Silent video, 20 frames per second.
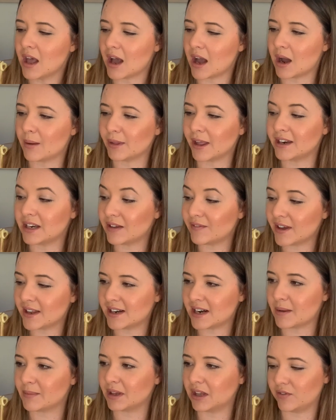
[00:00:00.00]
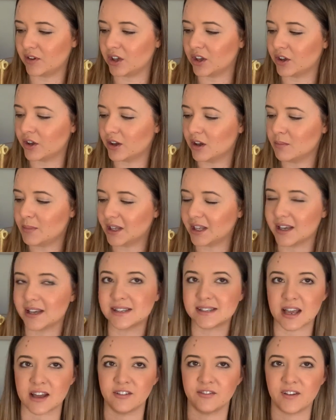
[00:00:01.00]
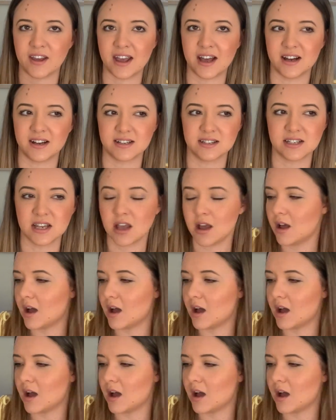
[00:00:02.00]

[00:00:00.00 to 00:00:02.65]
I never ended up giving her because I find